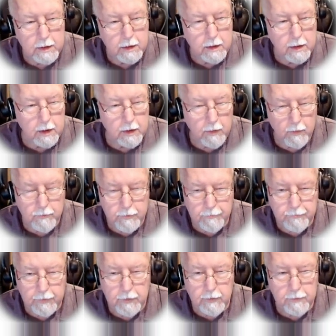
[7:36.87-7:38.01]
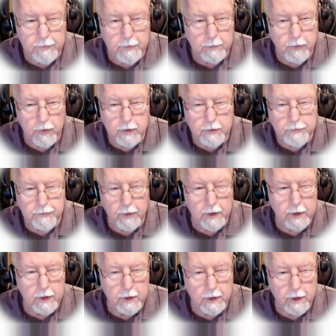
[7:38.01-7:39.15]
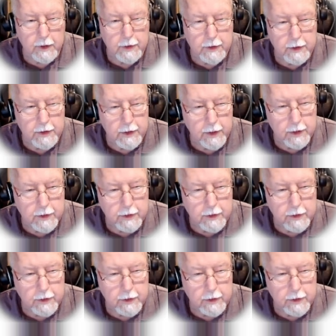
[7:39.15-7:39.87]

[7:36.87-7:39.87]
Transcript: an overview of the book, so I, I did that,